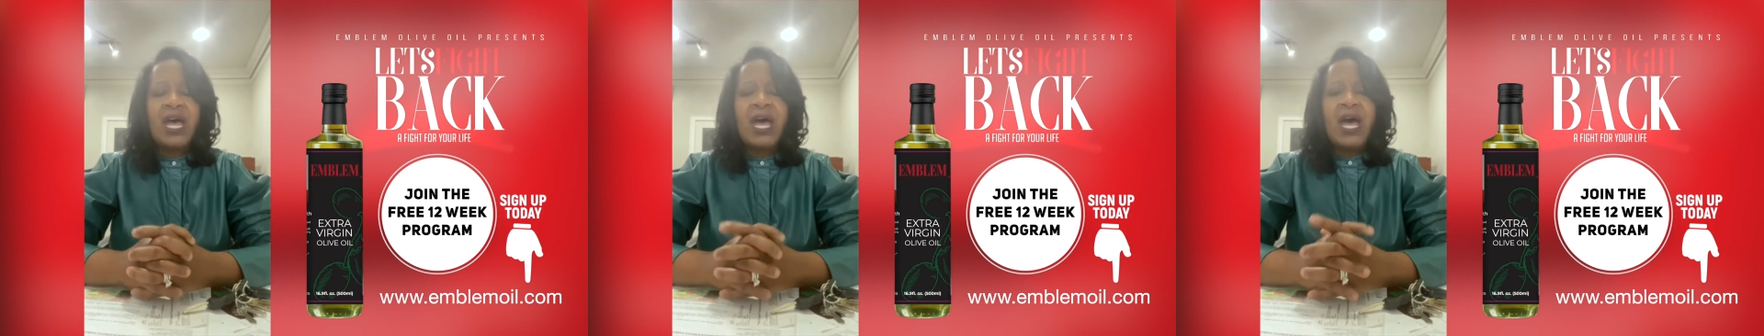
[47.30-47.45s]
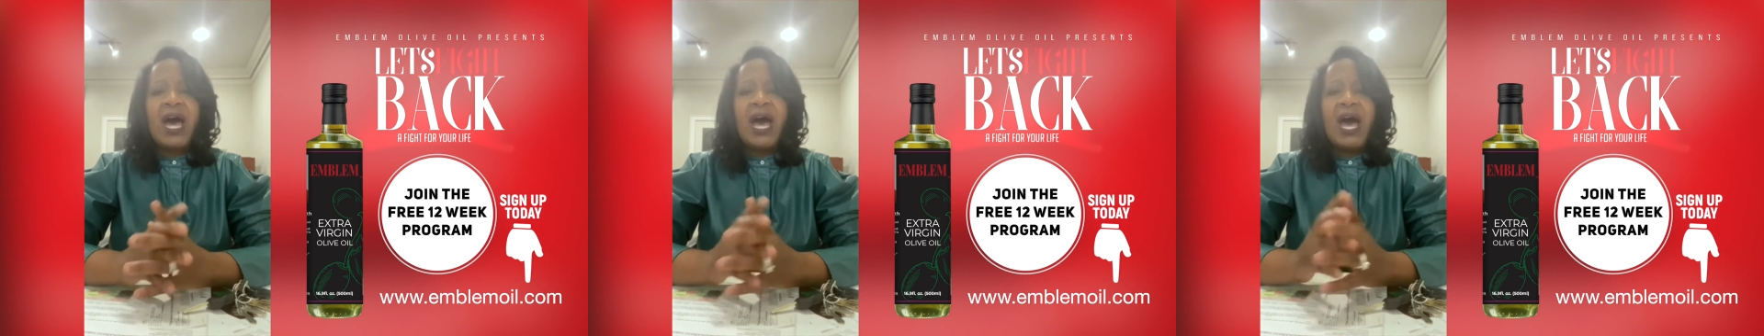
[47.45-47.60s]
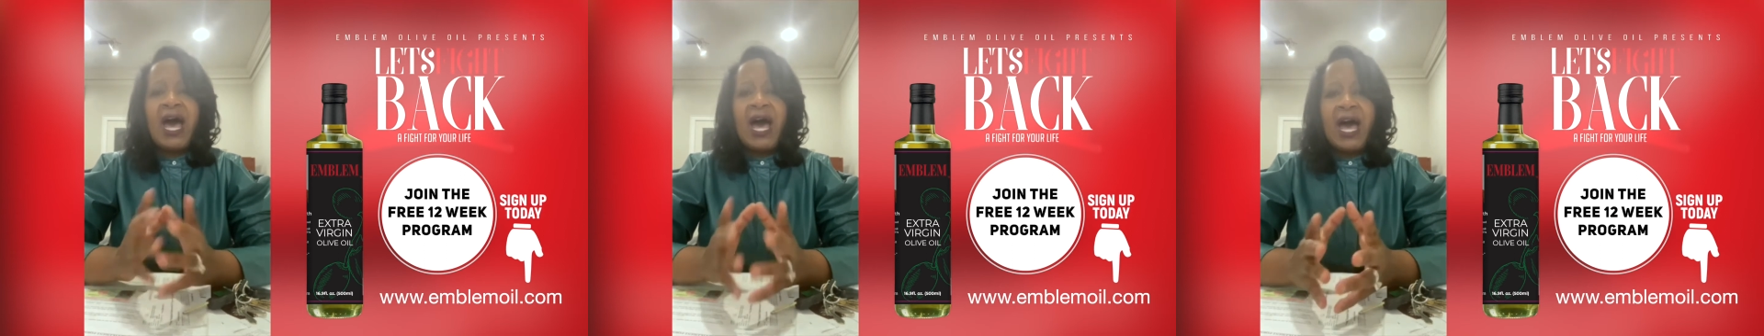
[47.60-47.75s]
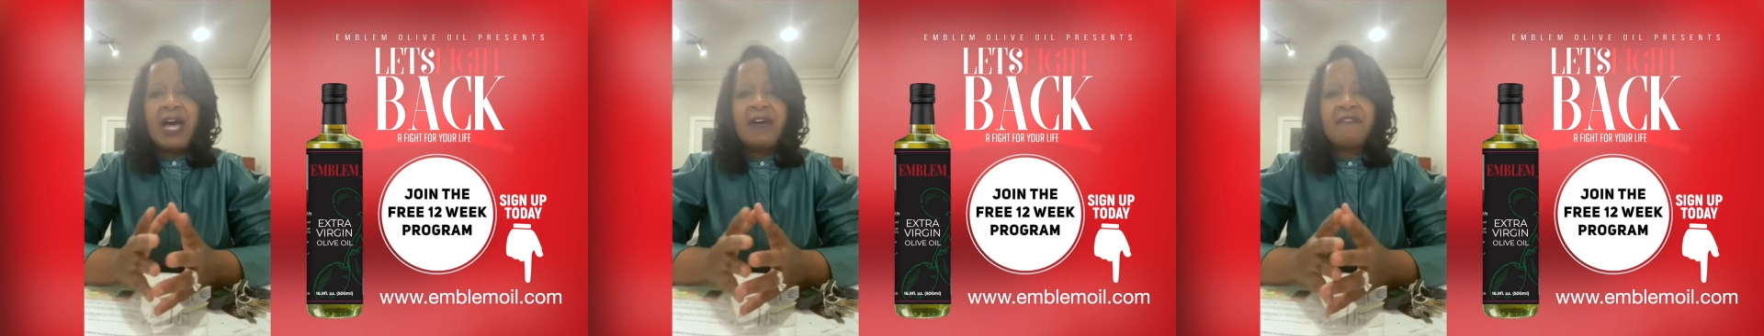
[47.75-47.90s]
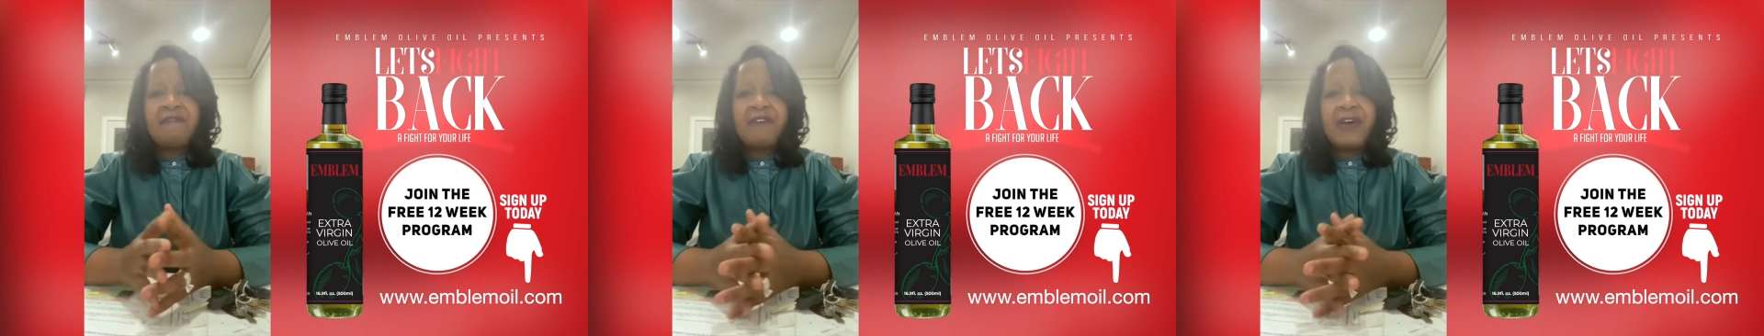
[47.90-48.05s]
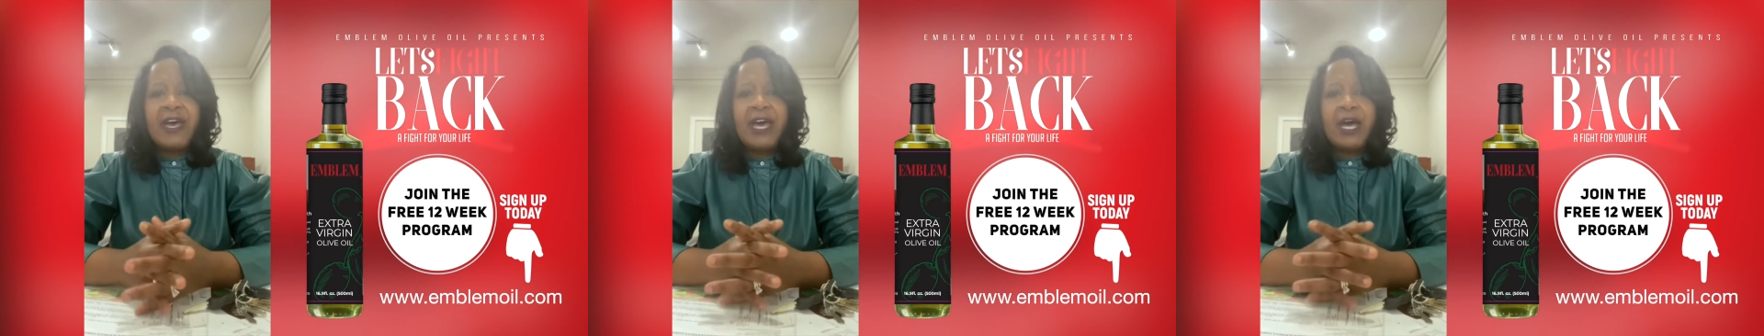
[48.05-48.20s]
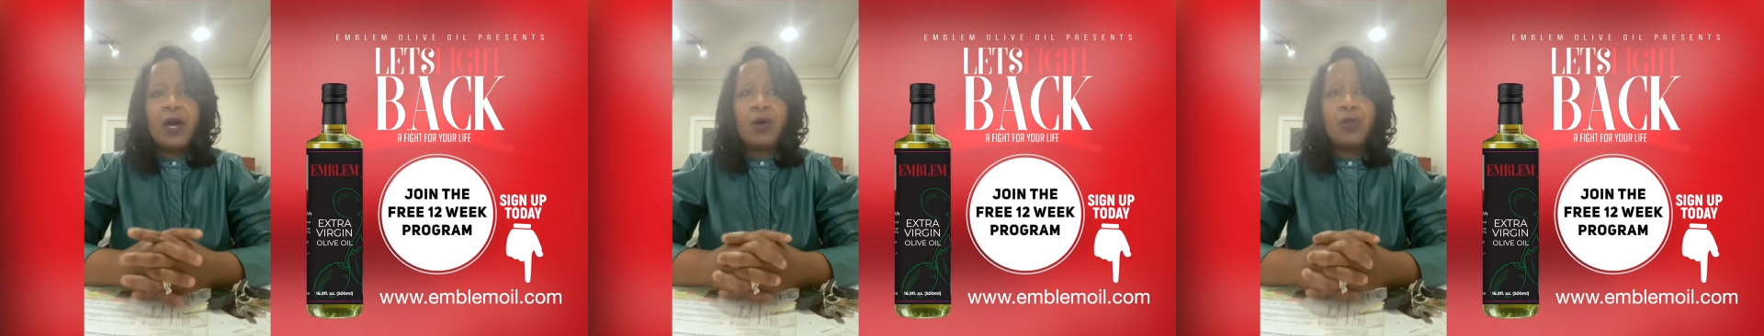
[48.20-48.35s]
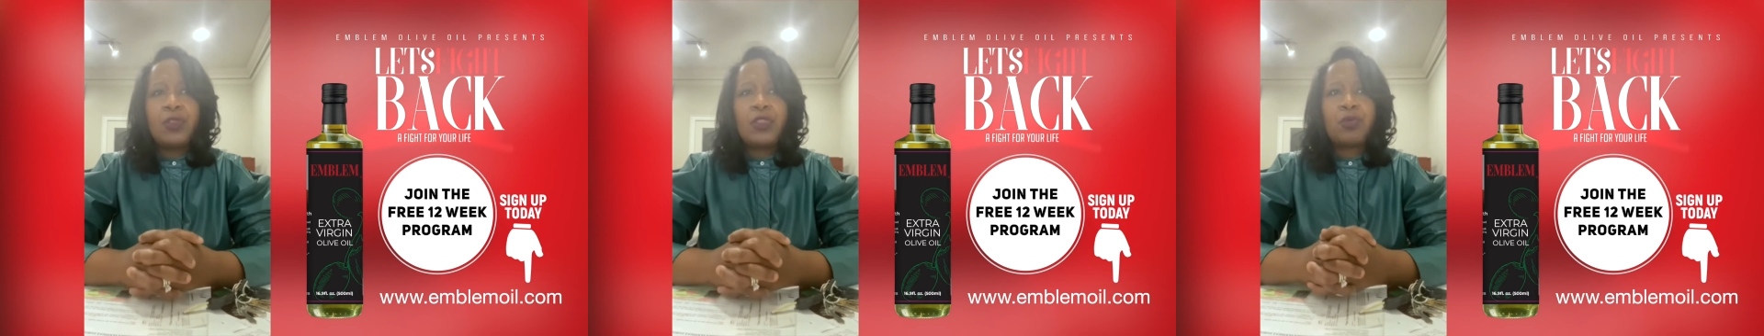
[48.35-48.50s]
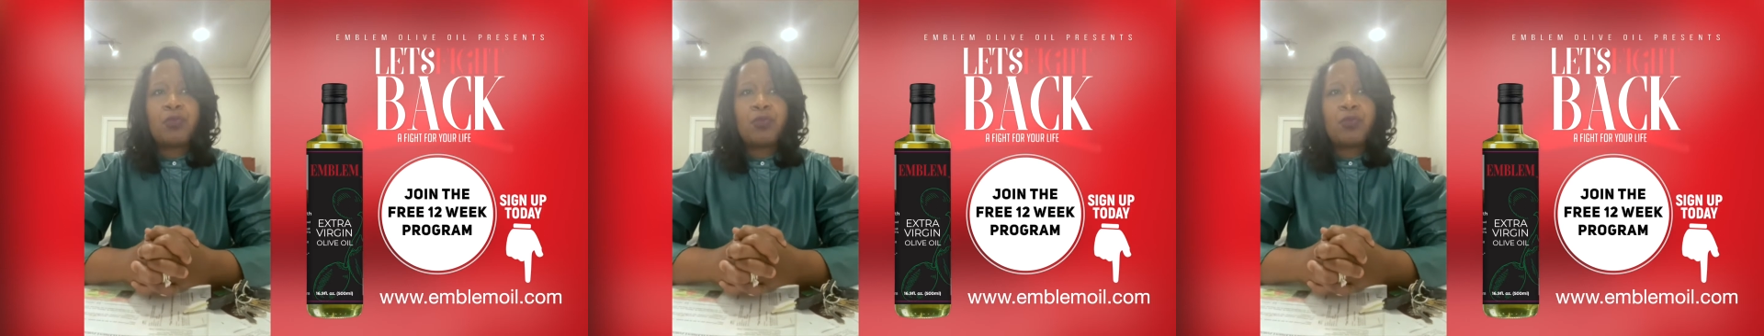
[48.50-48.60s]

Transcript: I found the